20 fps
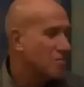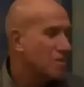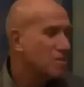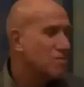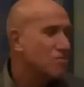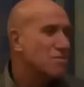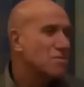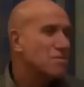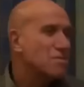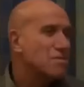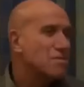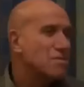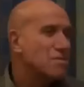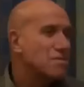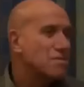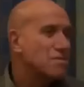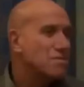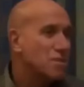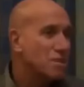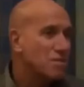I went to
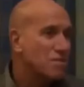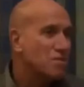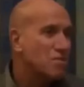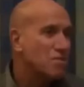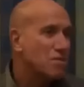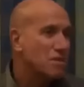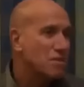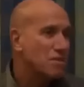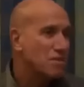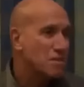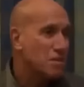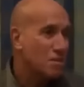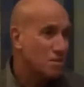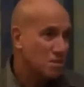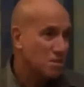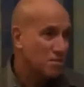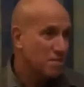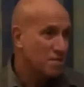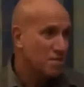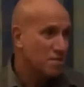the to give a talk at the
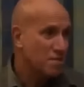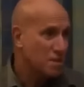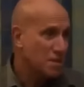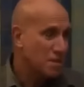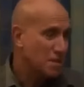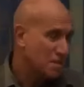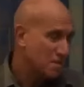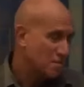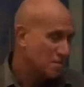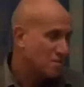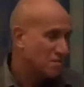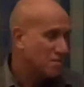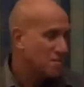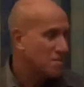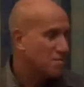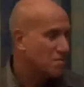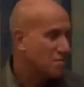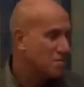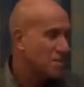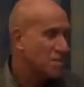Theosophical Society. I've got
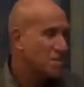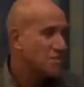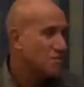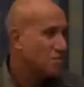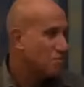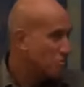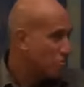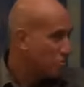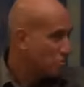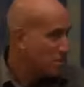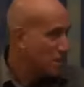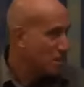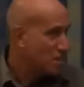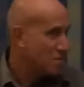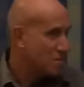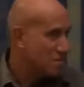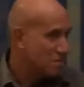a very good friend who you